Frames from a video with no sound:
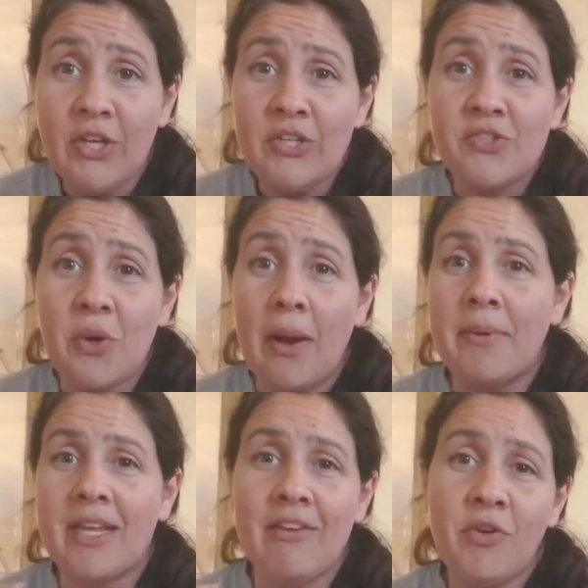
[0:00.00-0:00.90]
So I'm
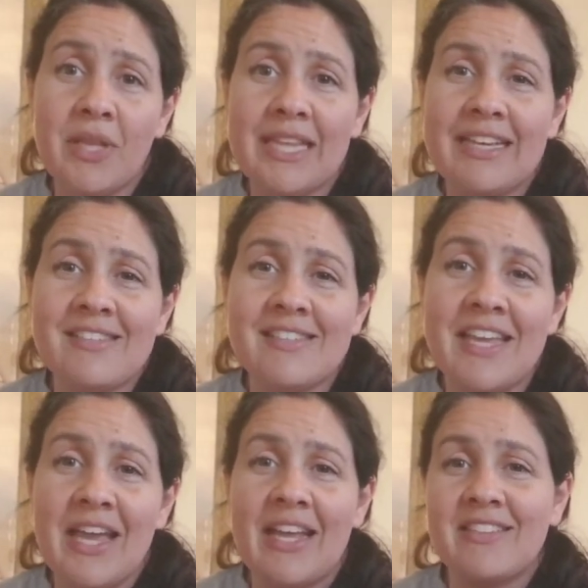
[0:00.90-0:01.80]
going to give you a list.
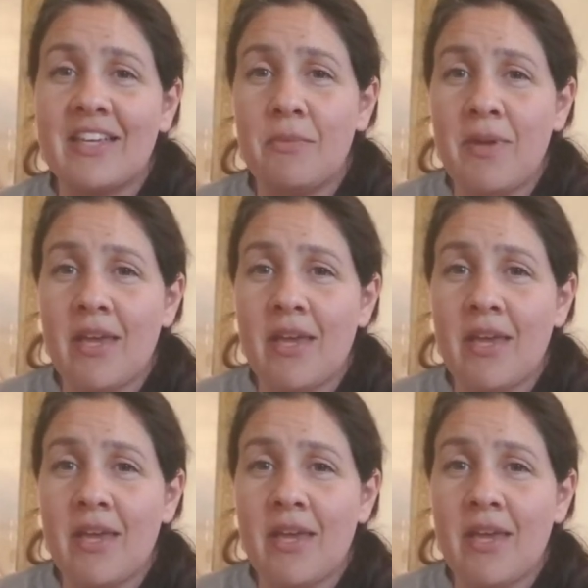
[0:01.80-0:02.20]
It's going to